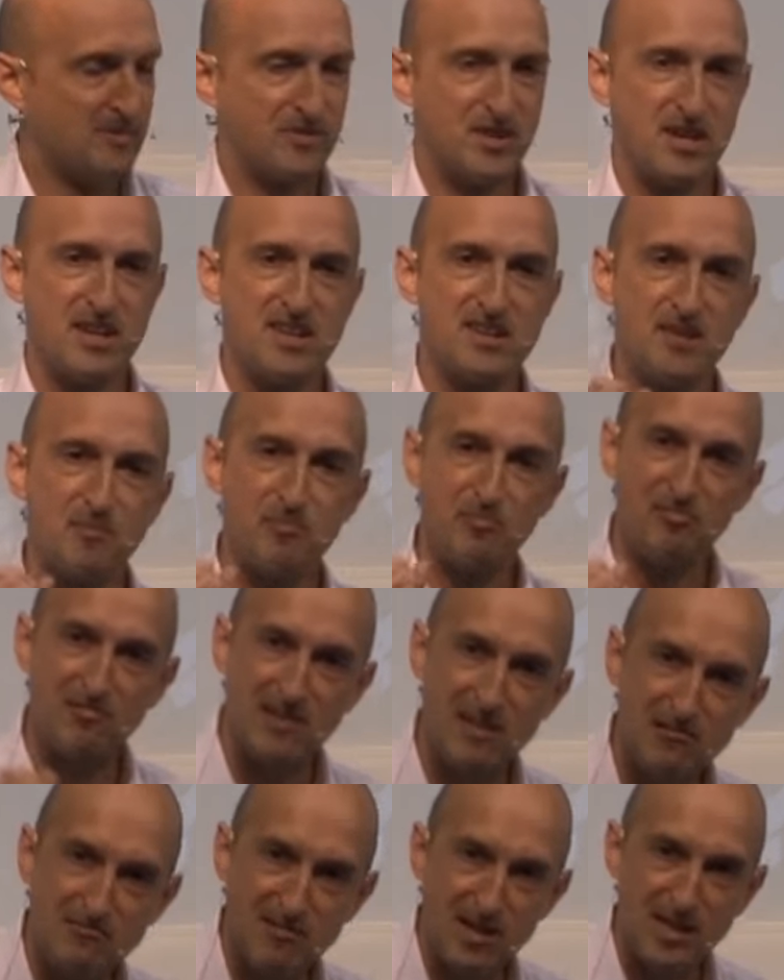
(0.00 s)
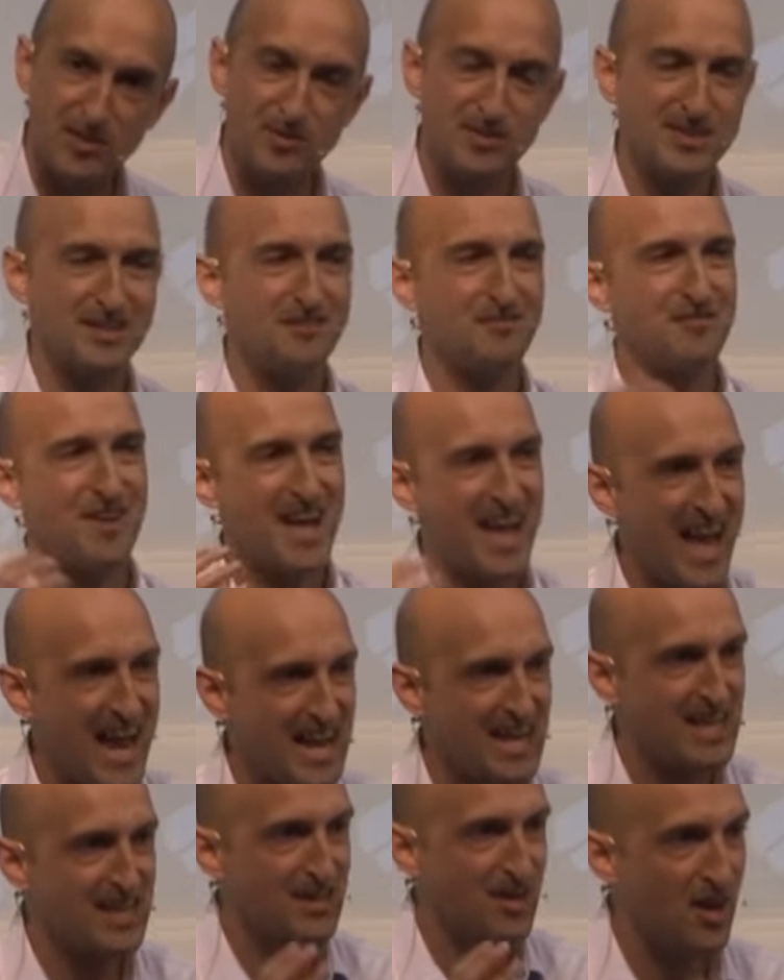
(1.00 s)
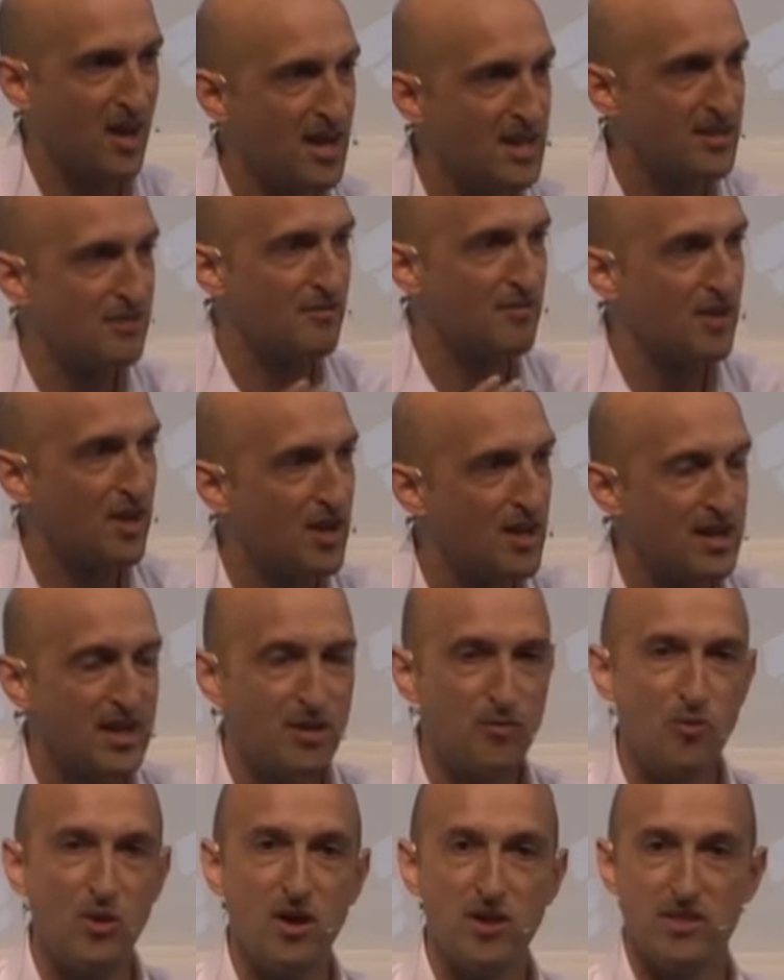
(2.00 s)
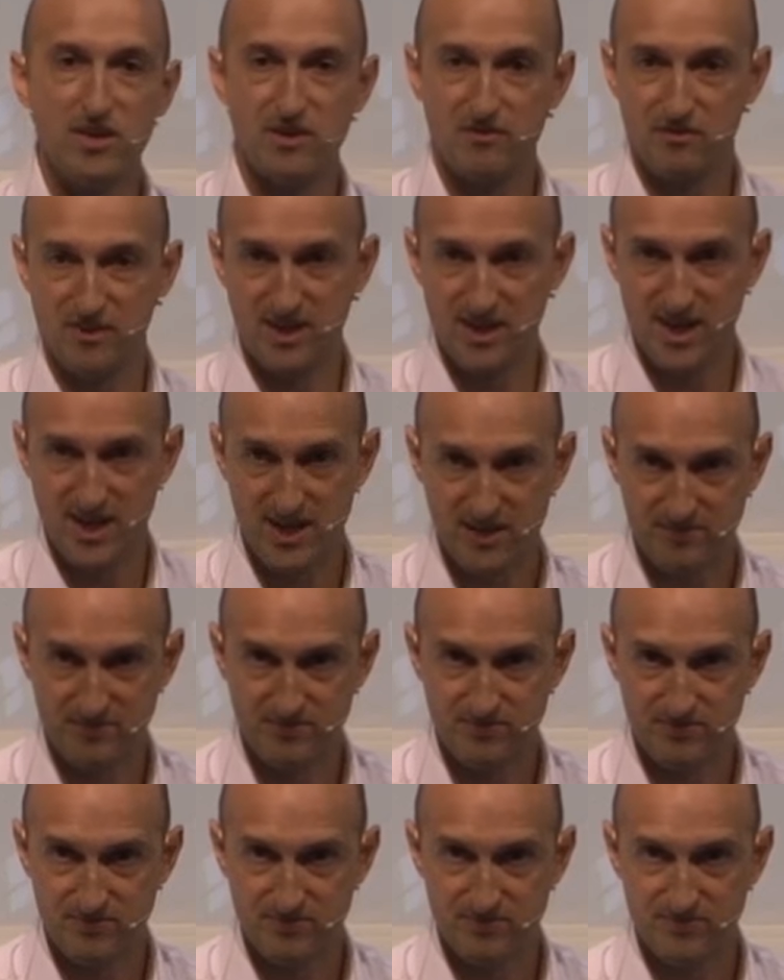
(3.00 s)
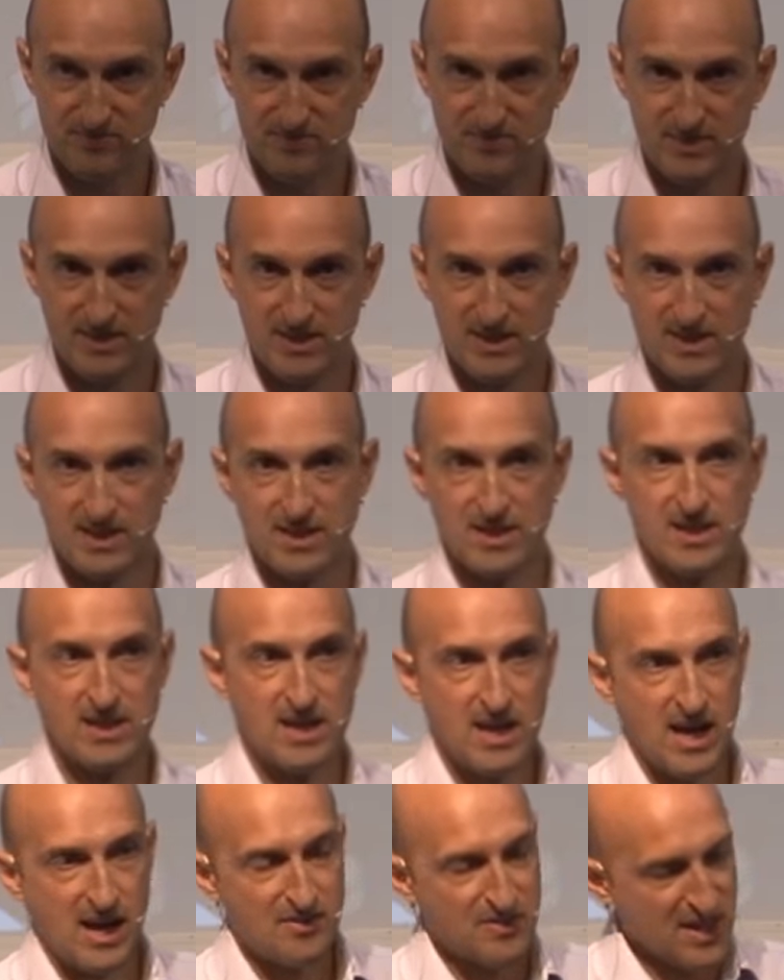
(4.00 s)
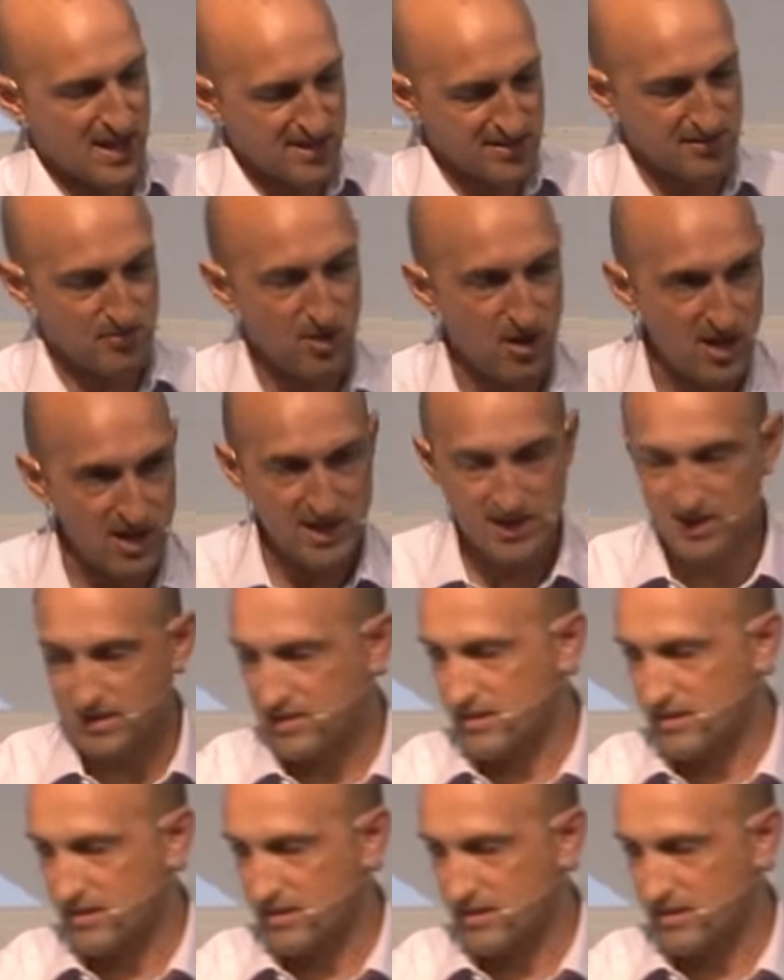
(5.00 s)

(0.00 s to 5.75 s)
that is a prerequisite for any kind of learning worthy of the name. And that's why